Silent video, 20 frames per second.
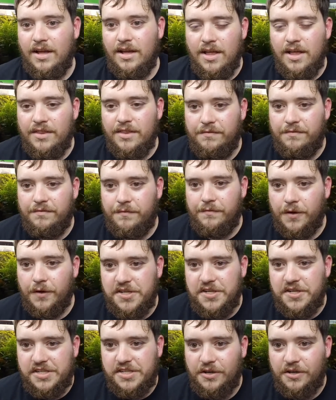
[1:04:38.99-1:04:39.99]
The
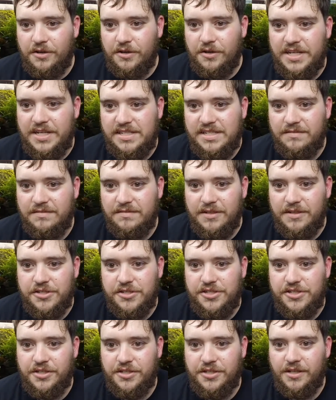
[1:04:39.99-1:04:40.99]
first crease of your
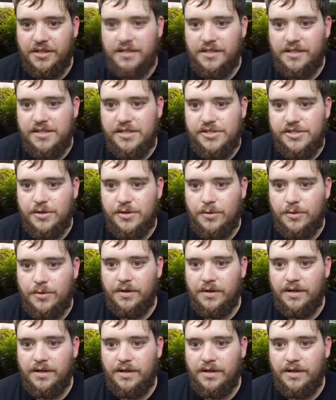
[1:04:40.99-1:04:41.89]
shoulder.